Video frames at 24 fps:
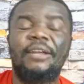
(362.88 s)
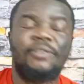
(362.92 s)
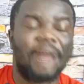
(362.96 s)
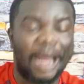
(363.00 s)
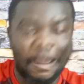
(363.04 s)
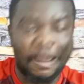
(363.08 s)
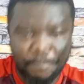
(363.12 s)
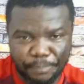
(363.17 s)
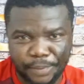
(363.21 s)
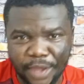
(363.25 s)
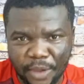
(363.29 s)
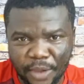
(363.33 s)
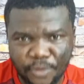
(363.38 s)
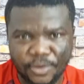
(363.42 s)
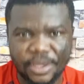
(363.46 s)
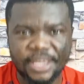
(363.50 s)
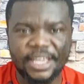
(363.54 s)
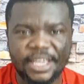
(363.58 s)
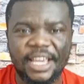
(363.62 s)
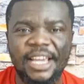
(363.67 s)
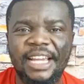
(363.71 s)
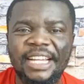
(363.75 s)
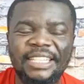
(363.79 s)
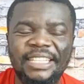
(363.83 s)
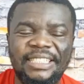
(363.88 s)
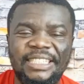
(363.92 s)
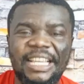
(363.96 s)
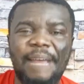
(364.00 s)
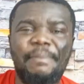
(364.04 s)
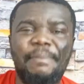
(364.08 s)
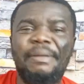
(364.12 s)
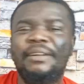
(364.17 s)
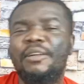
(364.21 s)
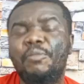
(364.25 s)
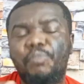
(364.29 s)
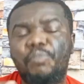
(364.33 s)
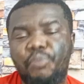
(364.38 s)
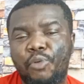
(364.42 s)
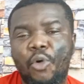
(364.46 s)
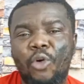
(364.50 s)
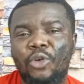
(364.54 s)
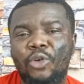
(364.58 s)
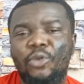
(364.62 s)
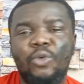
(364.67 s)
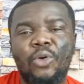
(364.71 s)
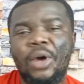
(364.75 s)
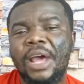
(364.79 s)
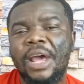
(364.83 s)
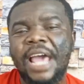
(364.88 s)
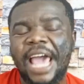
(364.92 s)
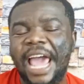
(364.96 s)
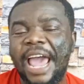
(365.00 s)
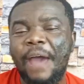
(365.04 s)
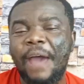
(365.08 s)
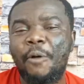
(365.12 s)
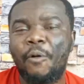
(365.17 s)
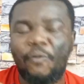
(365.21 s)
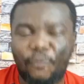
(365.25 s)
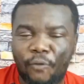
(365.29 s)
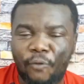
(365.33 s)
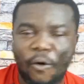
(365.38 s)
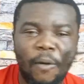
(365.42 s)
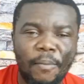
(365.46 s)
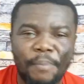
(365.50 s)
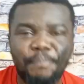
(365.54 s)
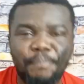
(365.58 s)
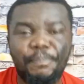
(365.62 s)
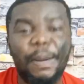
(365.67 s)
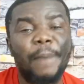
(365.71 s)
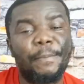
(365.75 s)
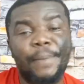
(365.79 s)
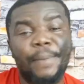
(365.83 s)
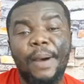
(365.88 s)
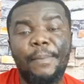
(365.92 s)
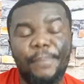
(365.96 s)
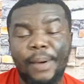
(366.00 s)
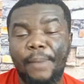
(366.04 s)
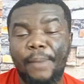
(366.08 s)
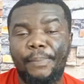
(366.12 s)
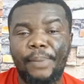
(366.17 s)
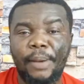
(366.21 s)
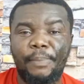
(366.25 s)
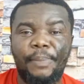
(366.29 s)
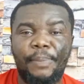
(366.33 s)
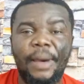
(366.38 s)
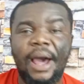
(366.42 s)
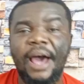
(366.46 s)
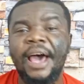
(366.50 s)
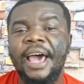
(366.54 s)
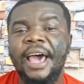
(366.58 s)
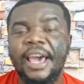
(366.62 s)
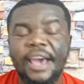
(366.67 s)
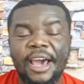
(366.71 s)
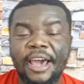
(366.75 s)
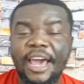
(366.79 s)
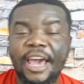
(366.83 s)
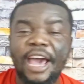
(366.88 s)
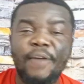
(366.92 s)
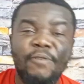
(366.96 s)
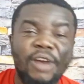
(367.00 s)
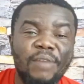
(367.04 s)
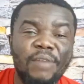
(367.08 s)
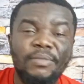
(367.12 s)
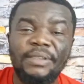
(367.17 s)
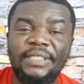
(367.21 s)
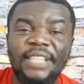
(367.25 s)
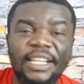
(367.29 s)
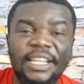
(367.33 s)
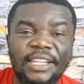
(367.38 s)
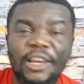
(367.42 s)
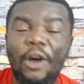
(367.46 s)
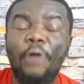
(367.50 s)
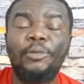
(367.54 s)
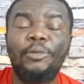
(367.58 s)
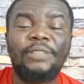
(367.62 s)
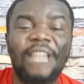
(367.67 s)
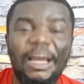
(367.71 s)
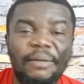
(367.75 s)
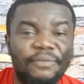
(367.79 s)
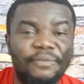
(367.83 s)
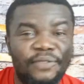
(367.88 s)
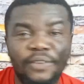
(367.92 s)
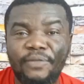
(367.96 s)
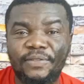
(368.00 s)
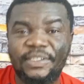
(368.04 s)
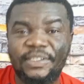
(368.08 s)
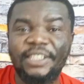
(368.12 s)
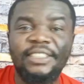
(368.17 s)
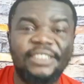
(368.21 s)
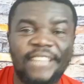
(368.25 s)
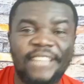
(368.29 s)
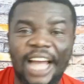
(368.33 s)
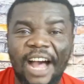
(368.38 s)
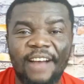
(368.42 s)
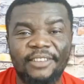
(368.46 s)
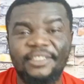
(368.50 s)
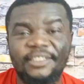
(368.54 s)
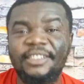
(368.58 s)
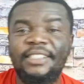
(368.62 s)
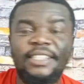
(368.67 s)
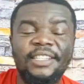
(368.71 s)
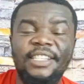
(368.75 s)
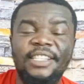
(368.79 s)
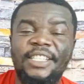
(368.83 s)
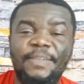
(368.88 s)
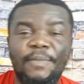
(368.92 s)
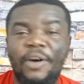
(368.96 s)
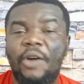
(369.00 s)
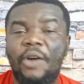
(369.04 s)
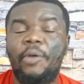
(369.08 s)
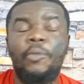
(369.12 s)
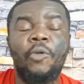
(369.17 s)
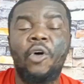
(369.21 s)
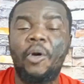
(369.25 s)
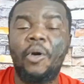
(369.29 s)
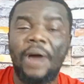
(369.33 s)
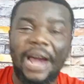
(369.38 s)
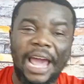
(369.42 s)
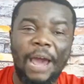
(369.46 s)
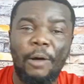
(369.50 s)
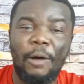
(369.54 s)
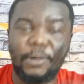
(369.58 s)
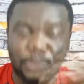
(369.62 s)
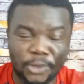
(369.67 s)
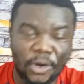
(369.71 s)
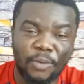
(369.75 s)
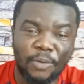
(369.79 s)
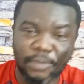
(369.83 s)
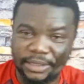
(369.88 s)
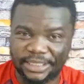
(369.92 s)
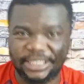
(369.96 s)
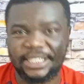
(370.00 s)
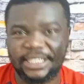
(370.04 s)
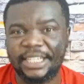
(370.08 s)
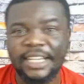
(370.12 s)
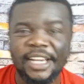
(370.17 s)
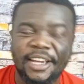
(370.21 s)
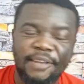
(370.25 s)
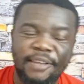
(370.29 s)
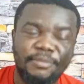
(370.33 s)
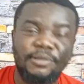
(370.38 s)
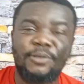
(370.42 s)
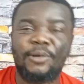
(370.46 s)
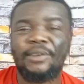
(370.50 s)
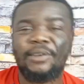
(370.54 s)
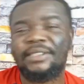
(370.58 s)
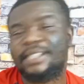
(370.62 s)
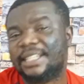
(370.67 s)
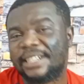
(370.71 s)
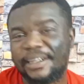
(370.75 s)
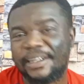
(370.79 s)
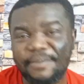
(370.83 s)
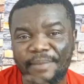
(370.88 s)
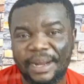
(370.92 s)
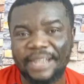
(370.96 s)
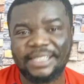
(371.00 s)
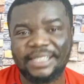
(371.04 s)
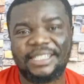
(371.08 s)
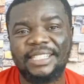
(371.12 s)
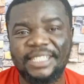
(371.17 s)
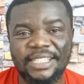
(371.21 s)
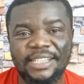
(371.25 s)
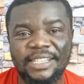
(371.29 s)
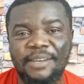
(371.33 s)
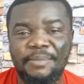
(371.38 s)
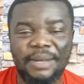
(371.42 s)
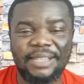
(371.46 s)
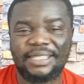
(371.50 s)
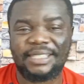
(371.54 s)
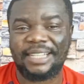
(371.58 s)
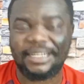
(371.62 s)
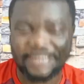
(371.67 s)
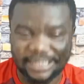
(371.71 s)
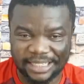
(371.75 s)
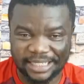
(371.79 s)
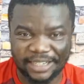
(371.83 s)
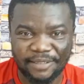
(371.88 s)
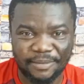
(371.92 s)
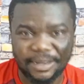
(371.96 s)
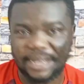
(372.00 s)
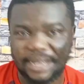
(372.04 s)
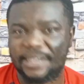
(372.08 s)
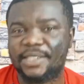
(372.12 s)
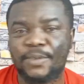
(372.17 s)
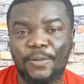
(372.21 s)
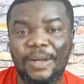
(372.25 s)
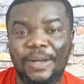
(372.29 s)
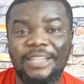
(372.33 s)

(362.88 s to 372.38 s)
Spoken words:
I'm a baby. Into a money bono. And will form papa. When we say the old time 15,000 cities, more and more, and also moji because 3 months, the master 3 months.